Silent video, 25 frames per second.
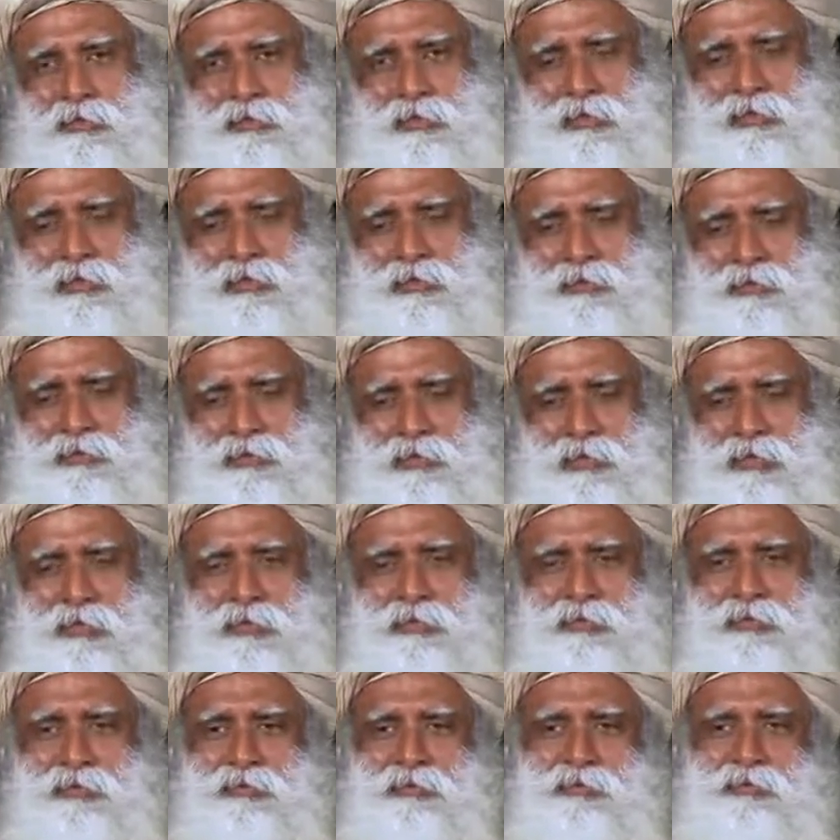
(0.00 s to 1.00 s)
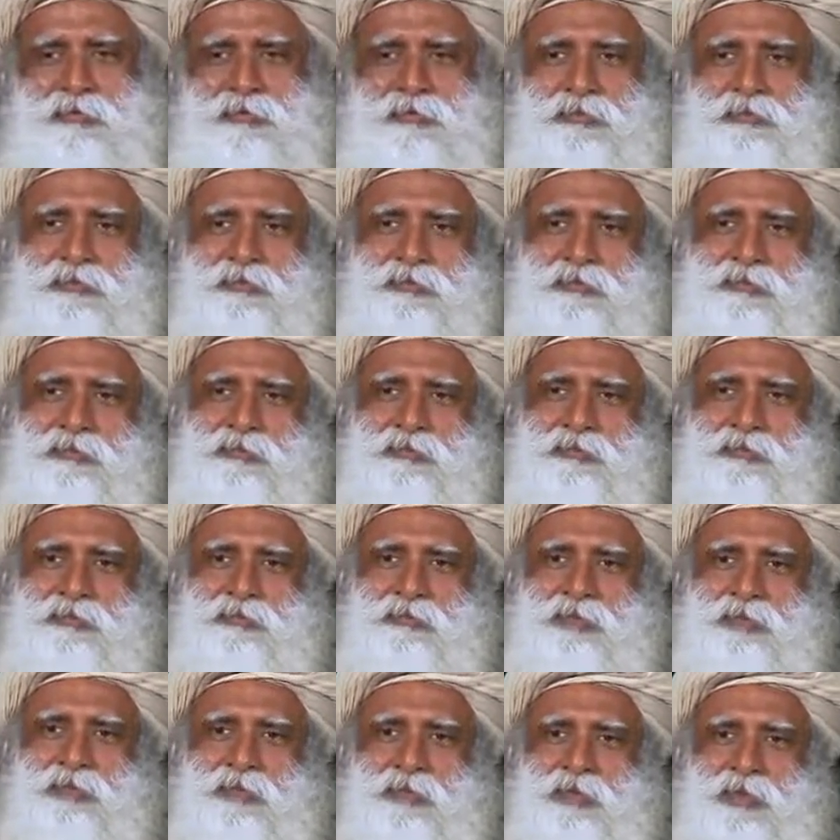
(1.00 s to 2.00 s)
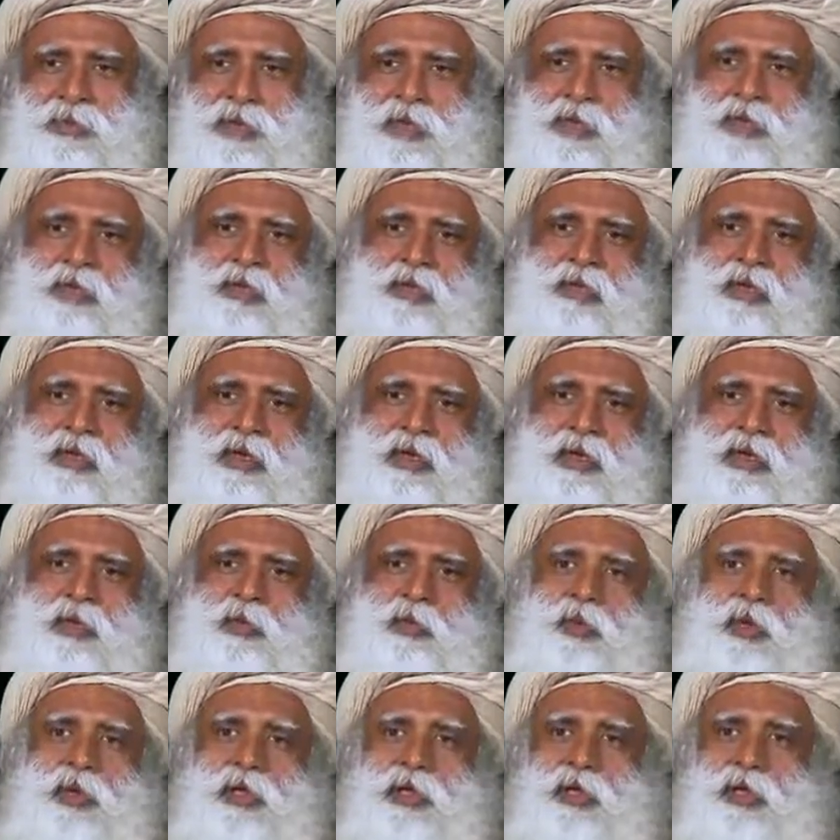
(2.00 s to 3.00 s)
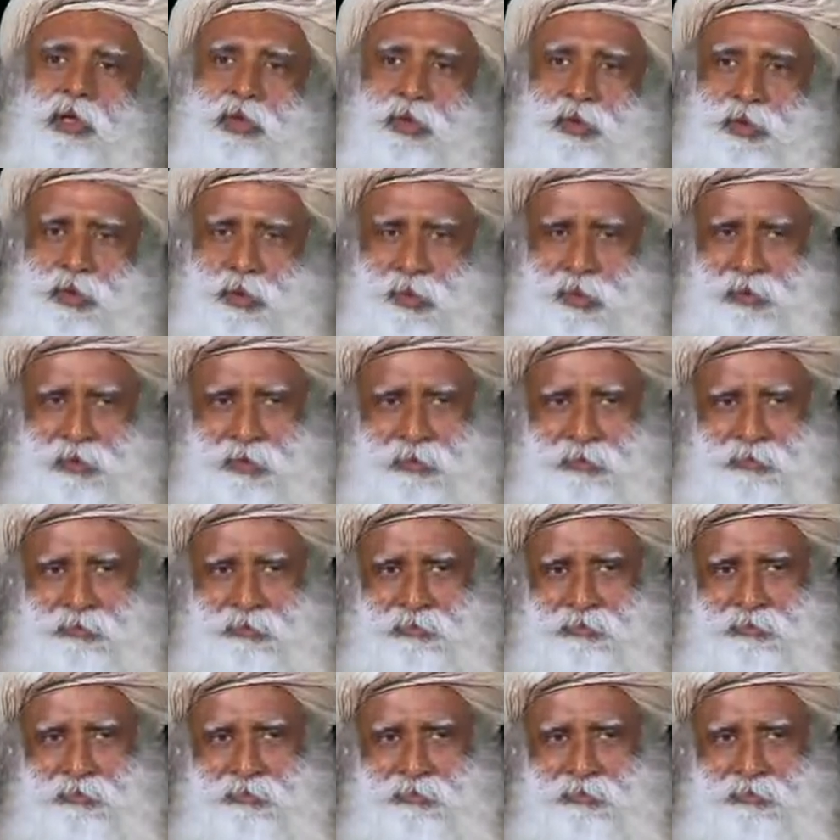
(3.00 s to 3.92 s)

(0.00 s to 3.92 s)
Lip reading: First of all, you create one illusion.